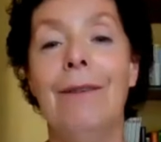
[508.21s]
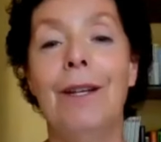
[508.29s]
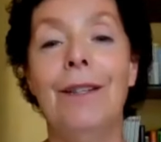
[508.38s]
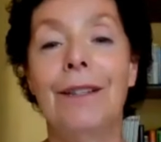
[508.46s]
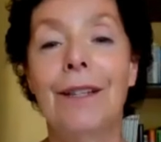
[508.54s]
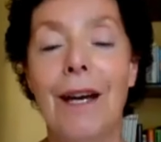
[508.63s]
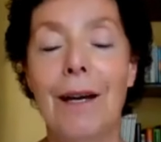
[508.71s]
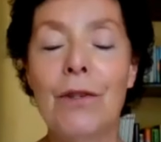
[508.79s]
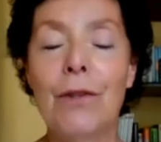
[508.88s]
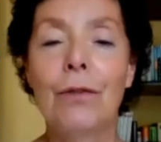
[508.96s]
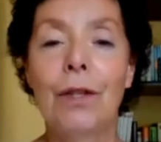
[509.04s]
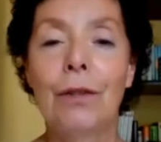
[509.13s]
when it
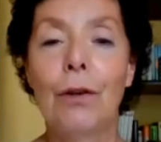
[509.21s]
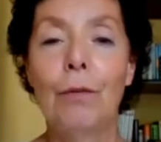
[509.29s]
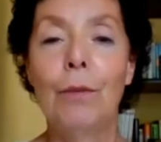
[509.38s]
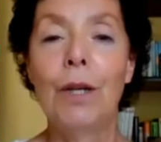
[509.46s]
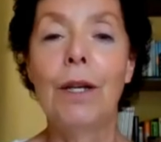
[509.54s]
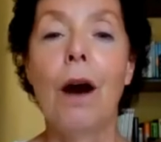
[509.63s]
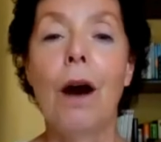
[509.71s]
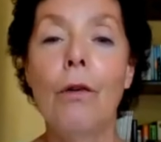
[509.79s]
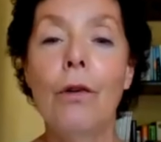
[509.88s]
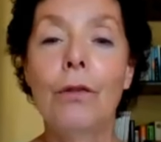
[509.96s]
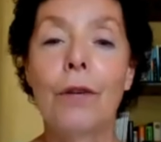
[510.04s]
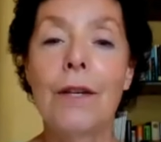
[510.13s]
comes to determining
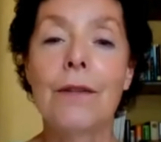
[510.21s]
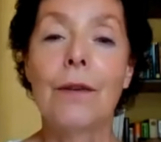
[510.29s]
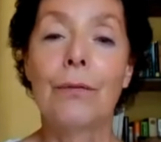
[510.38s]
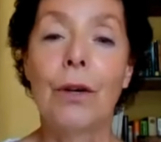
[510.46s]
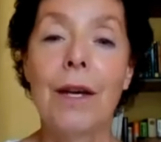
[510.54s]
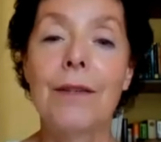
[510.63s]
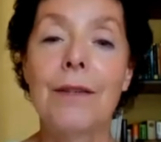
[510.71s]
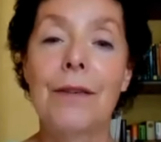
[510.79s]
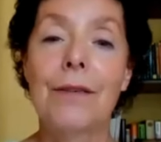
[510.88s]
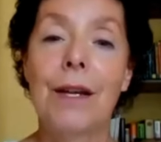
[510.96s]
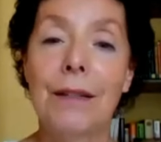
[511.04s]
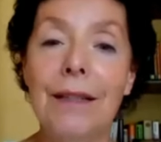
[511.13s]
how aggressive a cancer cell